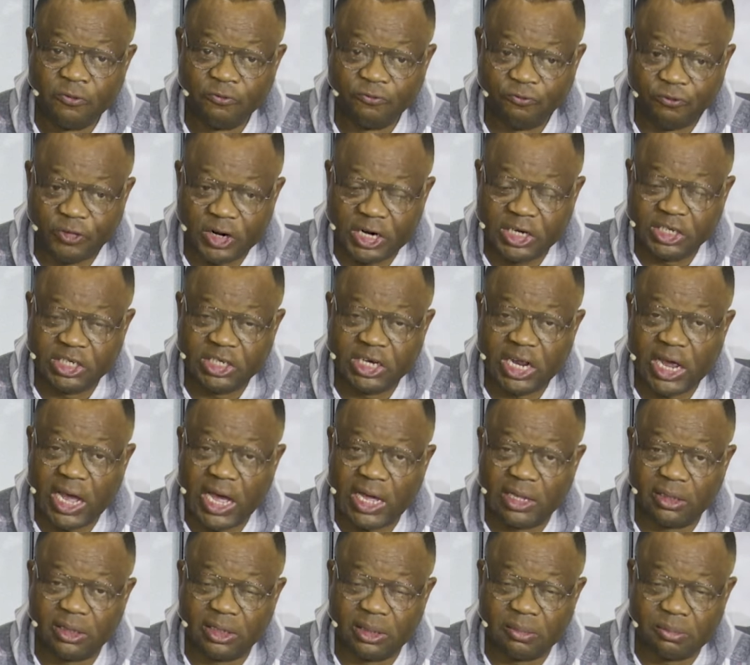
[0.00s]
fresh
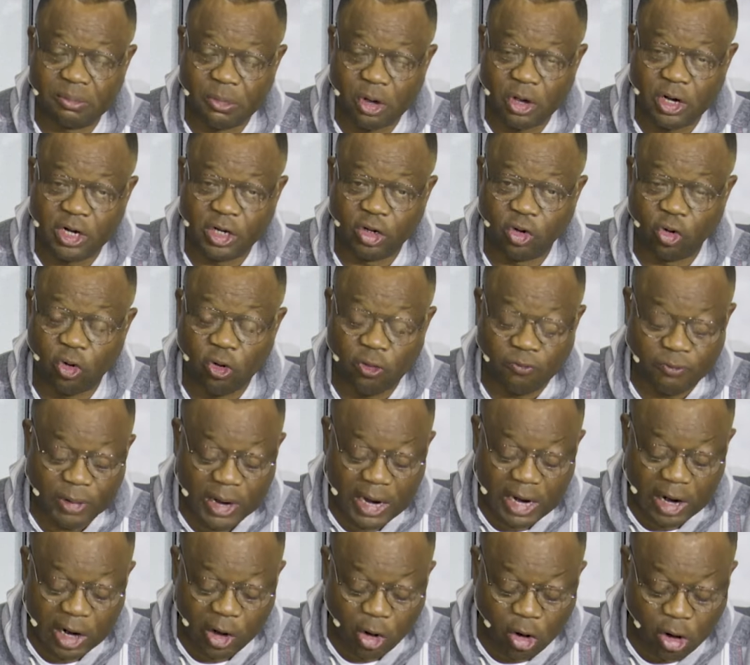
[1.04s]
as the morning
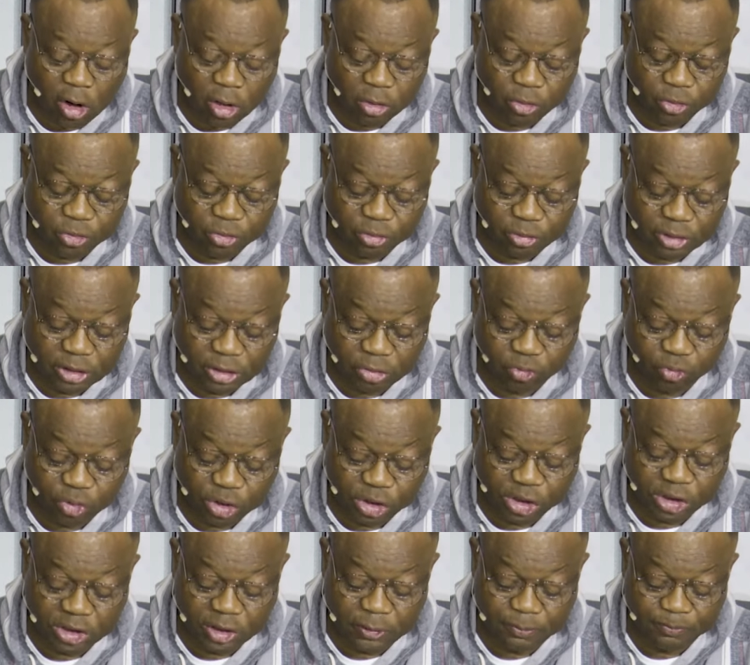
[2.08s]
over all those
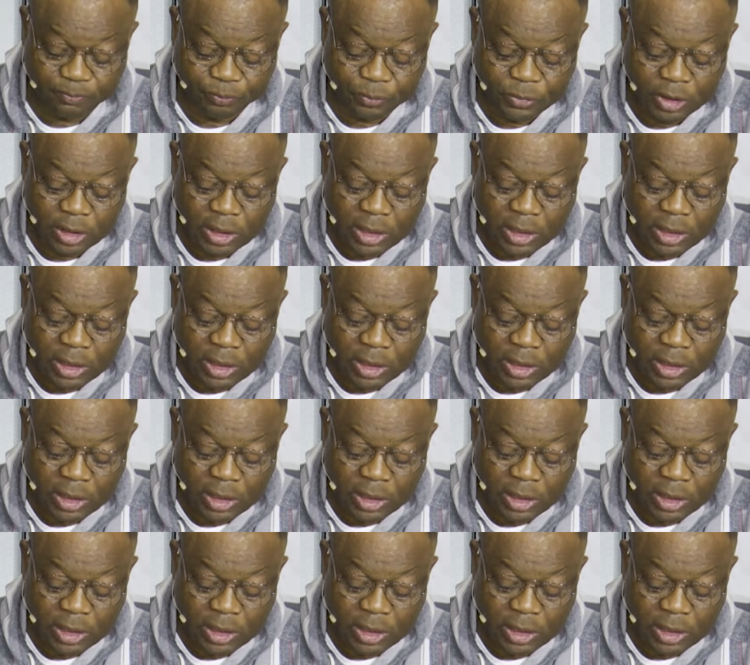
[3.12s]
situations,